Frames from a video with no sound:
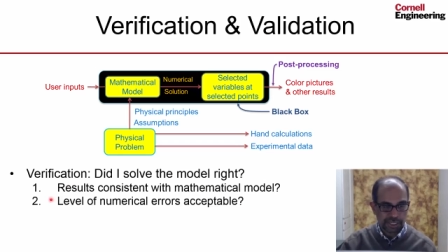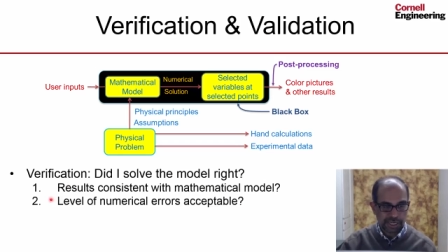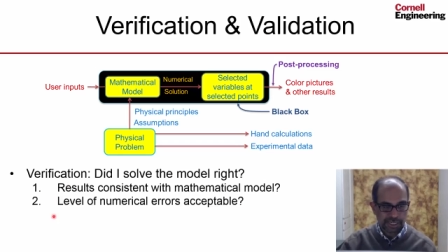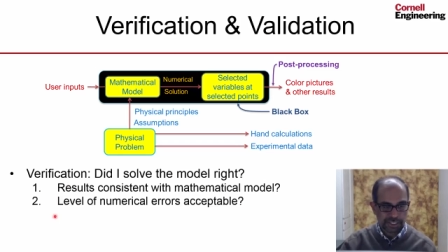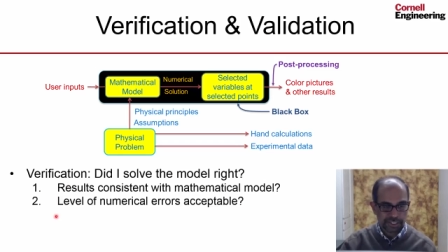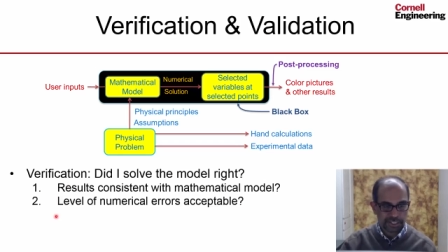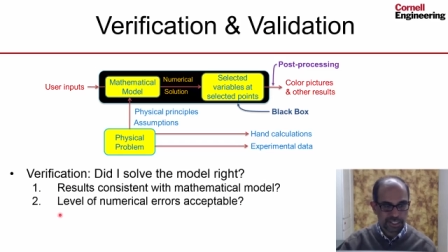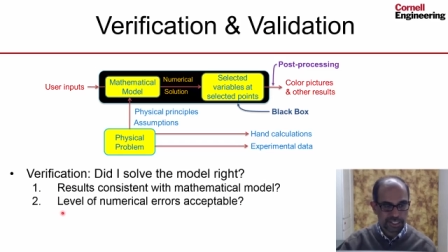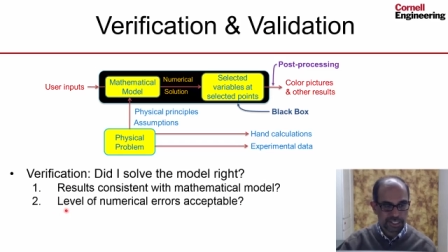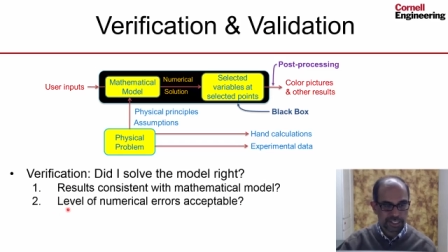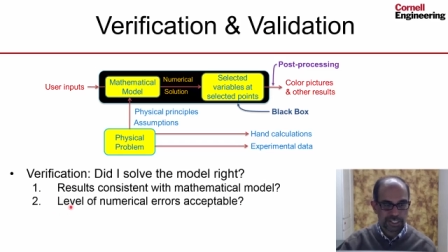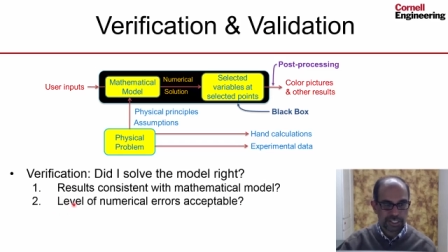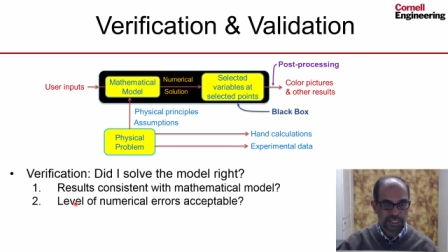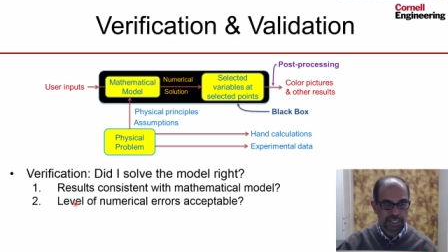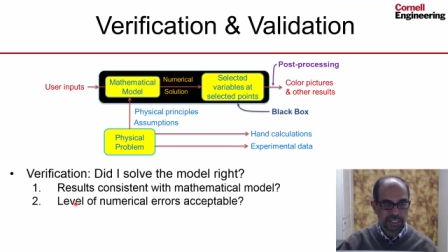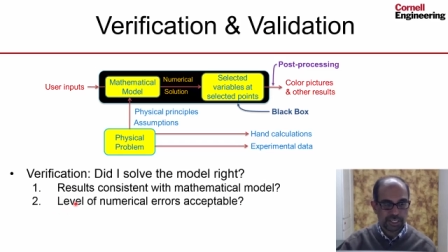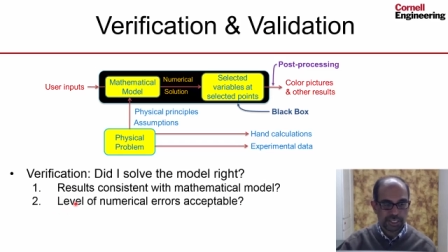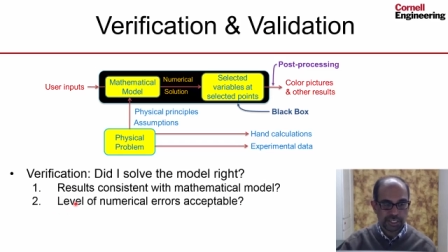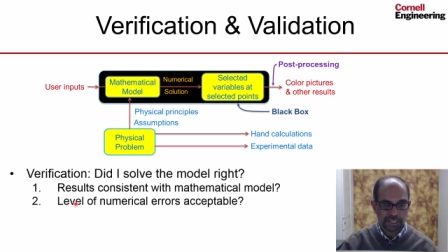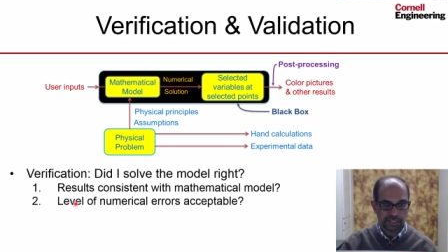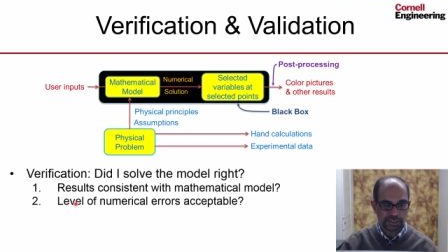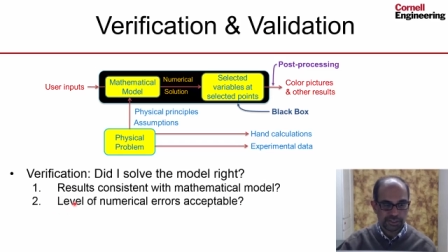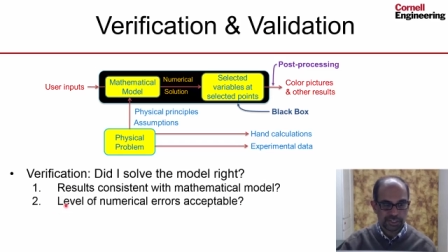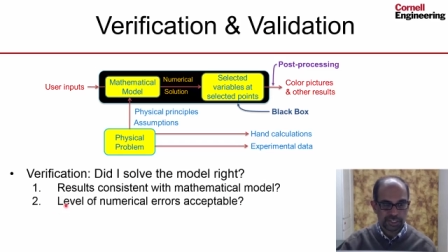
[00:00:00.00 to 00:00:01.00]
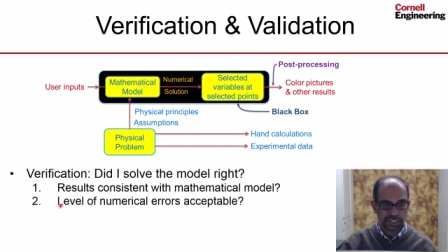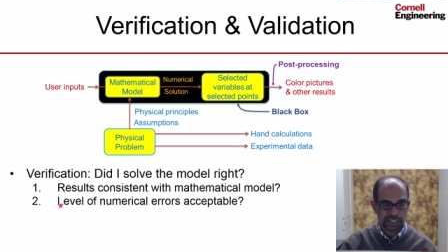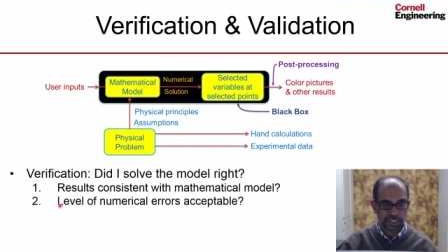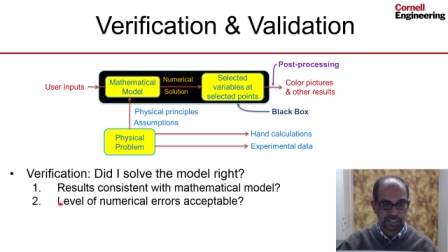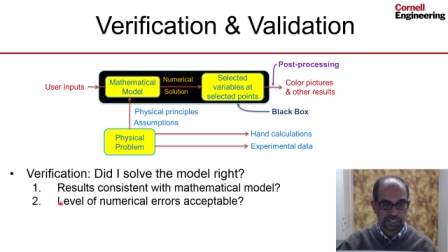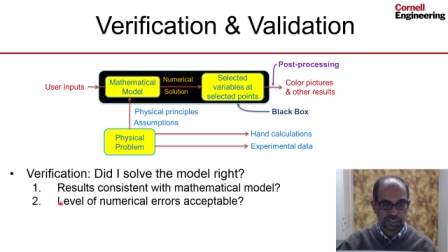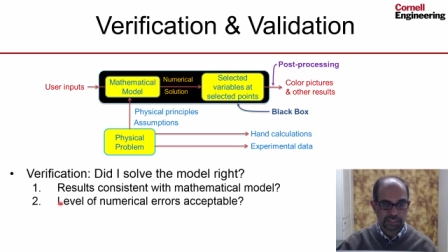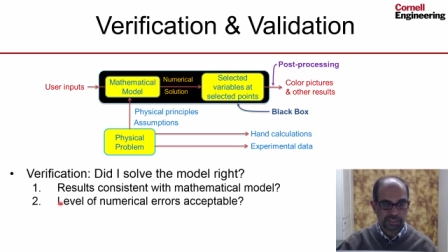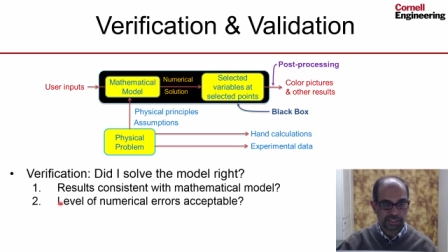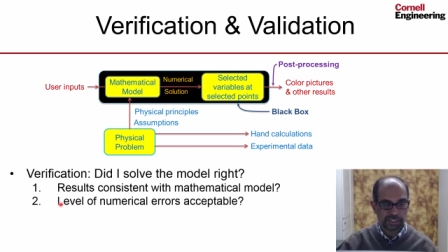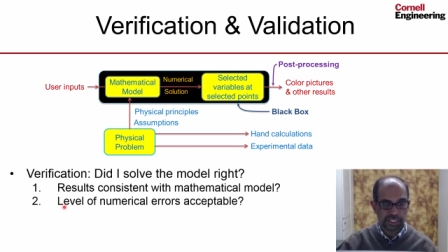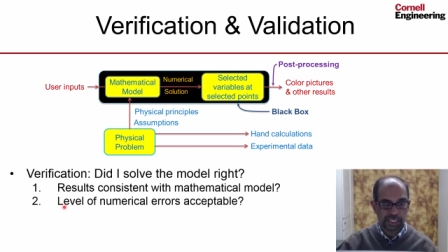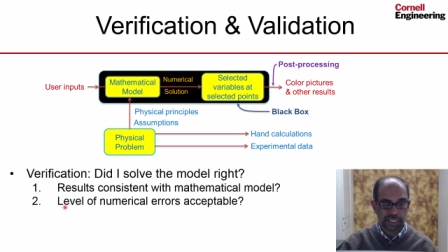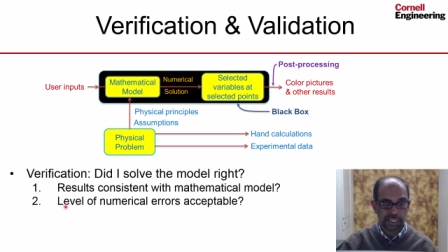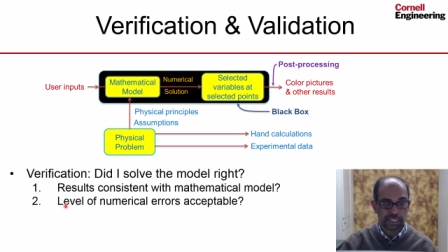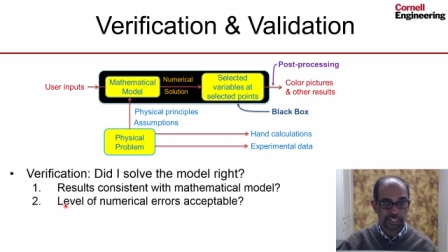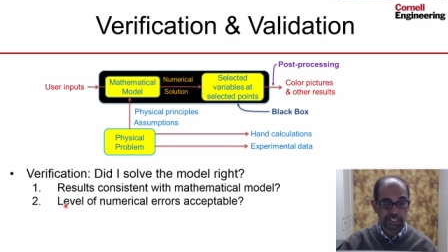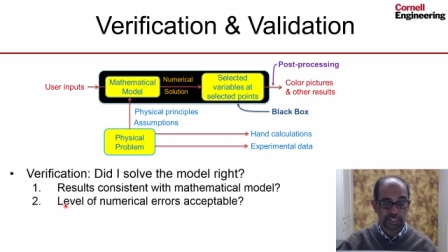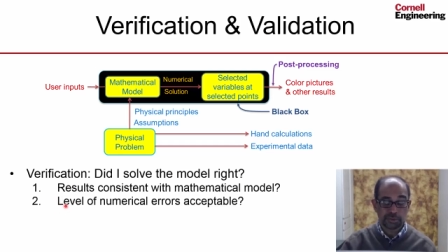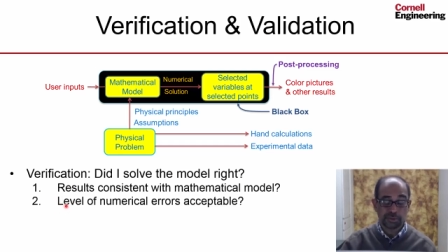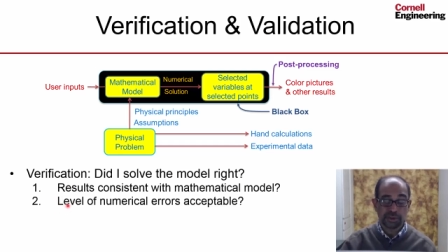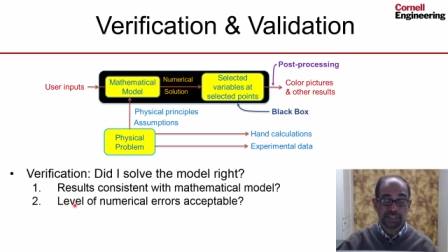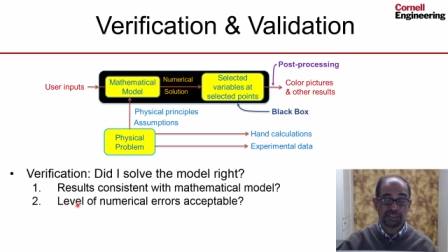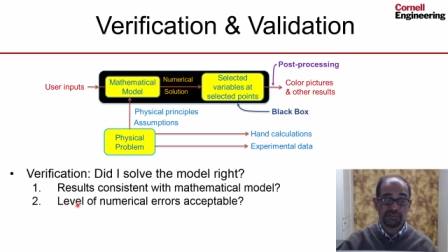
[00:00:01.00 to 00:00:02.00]
checks
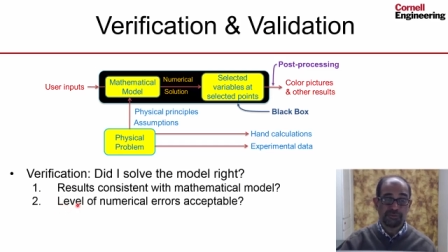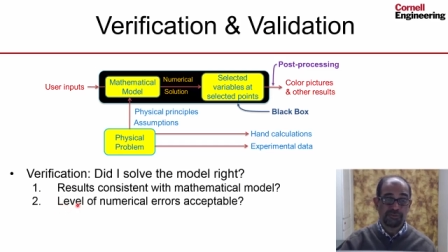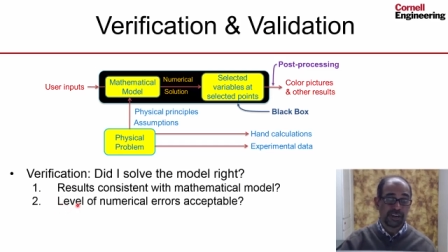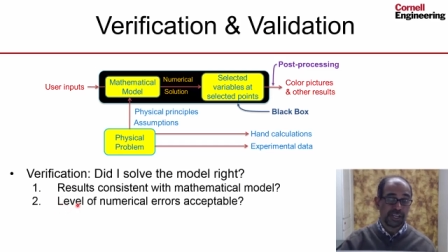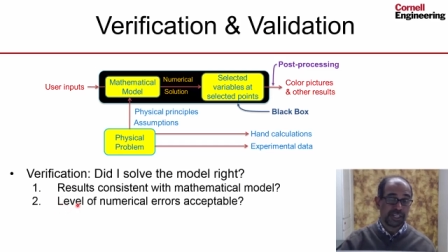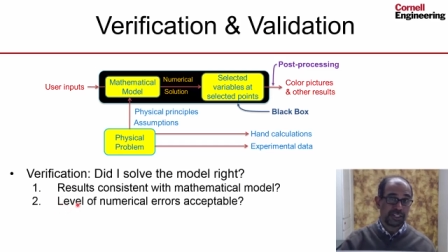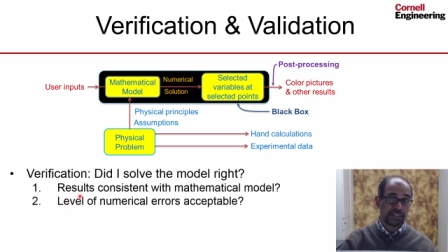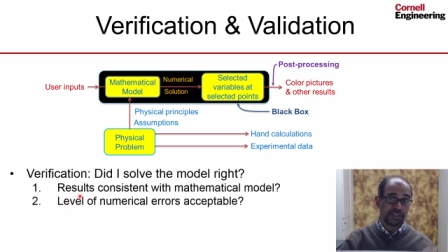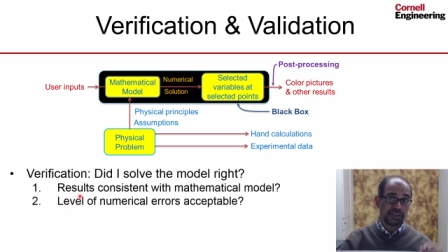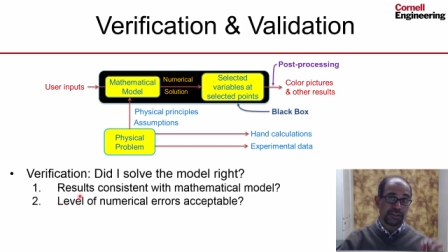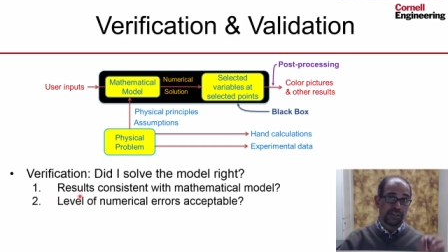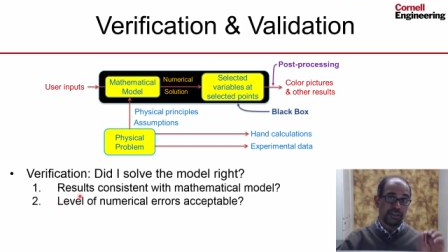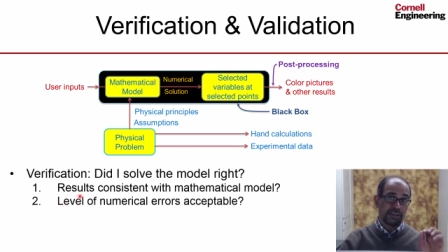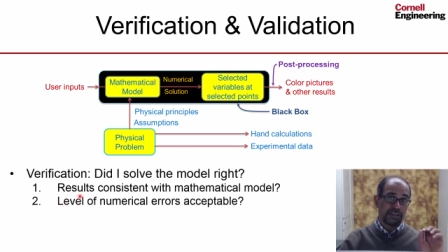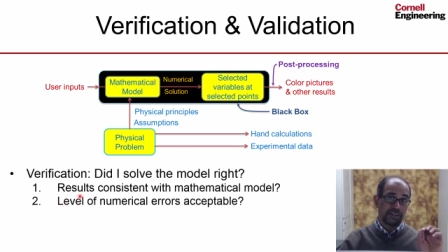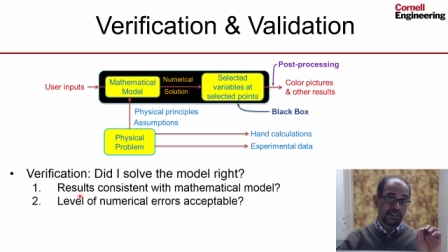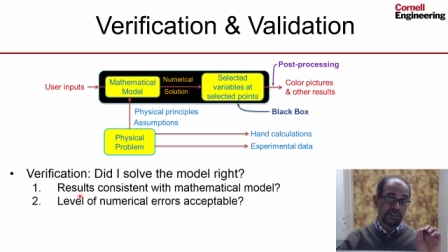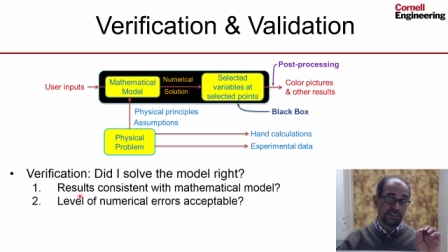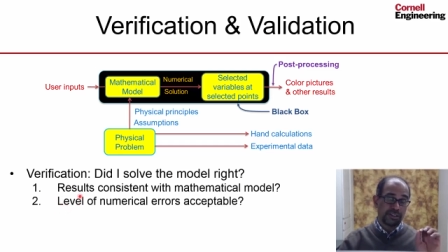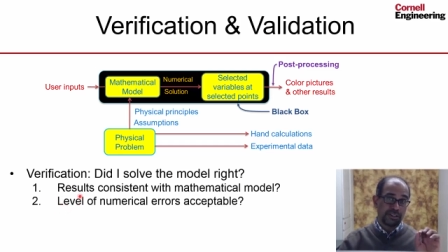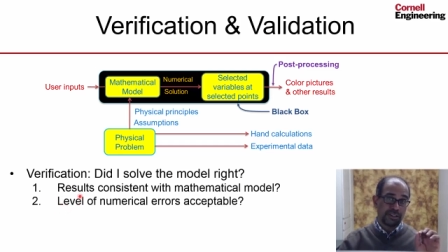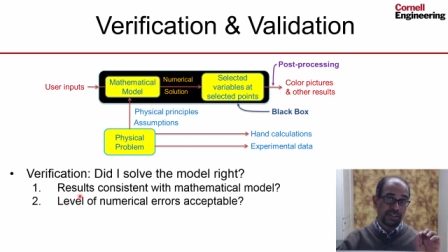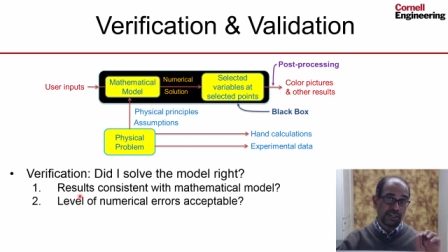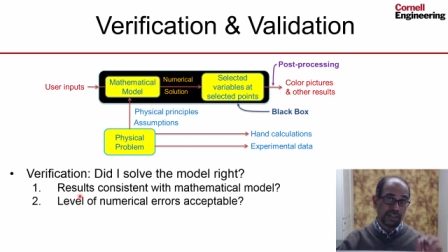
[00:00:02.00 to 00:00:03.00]
deals with whether